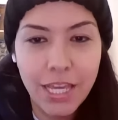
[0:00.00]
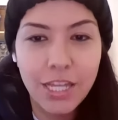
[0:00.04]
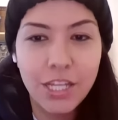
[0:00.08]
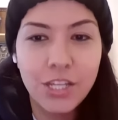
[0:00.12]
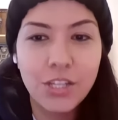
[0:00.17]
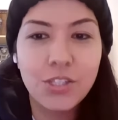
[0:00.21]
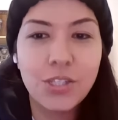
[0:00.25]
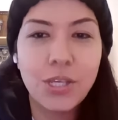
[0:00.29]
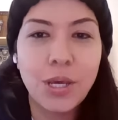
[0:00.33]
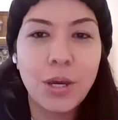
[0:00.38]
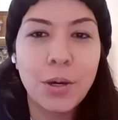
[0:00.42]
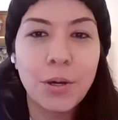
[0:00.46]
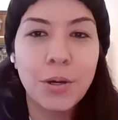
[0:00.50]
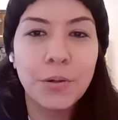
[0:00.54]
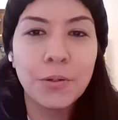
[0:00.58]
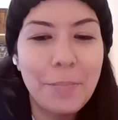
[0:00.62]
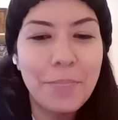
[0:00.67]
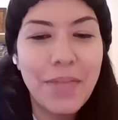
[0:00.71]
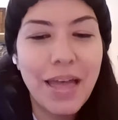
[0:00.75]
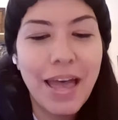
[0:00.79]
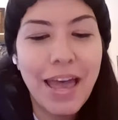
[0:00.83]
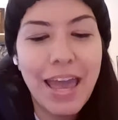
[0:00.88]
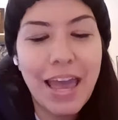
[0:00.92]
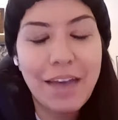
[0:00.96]
so
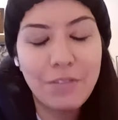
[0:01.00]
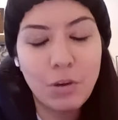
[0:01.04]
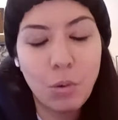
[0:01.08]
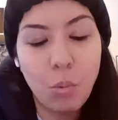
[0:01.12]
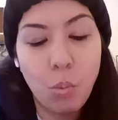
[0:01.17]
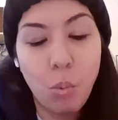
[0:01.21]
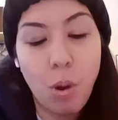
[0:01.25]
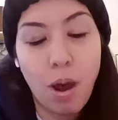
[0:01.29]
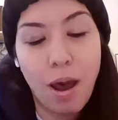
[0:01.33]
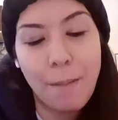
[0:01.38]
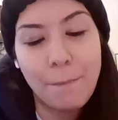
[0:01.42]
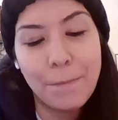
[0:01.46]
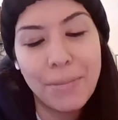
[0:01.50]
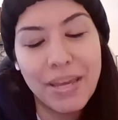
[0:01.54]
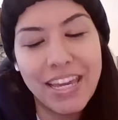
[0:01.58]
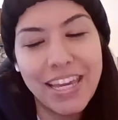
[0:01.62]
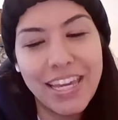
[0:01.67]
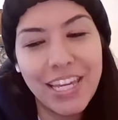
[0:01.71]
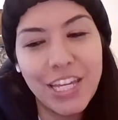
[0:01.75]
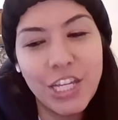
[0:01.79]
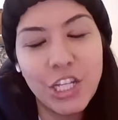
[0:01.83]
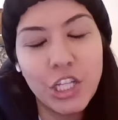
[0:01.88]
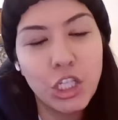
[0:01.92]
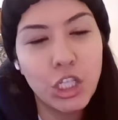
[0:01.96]
i have a
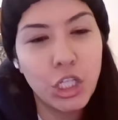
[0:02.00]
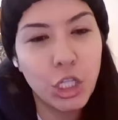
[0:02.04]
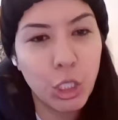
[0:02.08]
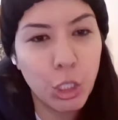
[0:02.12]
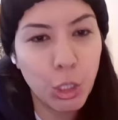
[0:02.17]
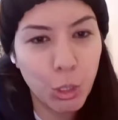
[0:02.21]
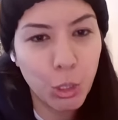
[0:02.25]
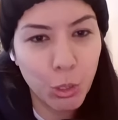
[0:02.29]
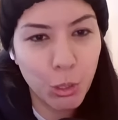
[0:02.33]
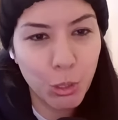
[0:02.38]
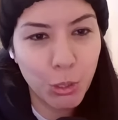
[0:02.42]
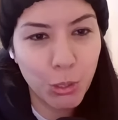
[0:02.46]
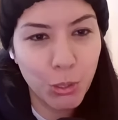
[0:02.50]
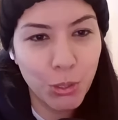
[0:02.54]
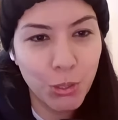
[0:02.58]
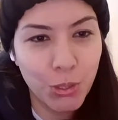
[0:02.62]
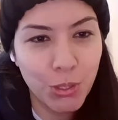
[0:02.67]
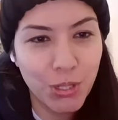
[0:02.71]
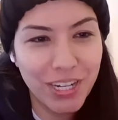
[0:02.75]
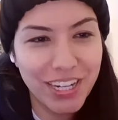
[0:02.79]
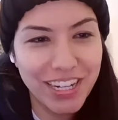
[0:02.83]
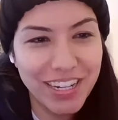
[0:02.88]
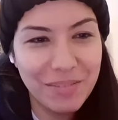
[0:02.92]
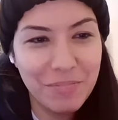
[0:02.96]
whopping
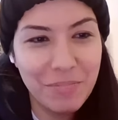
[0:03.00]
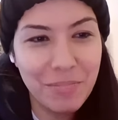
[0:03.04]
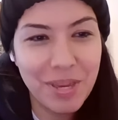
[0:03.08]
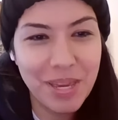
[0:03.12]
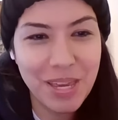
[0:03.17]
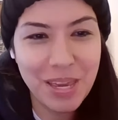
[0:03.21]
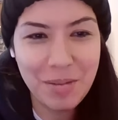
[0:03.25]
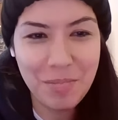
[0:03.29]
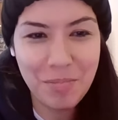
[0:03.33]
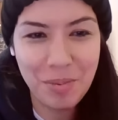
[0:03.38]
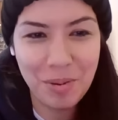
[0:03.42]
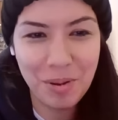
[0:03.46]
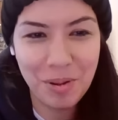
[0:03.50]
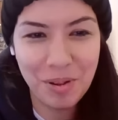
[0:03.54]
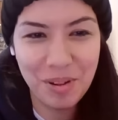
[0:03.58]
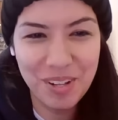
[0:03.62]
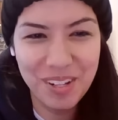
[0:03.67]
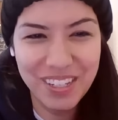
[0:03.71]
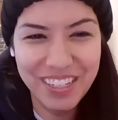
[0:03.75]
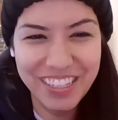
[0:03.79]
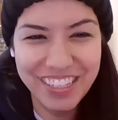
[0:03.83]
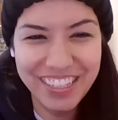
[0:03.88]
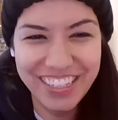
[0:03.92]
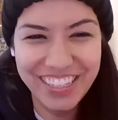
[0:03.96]
two
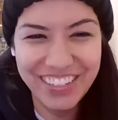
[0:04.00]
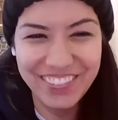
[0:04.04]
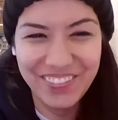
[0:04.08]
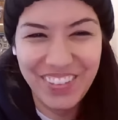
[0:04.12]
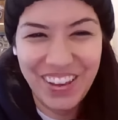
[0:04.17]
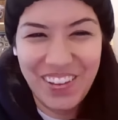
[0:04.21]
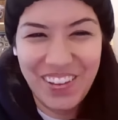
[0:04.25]
people in my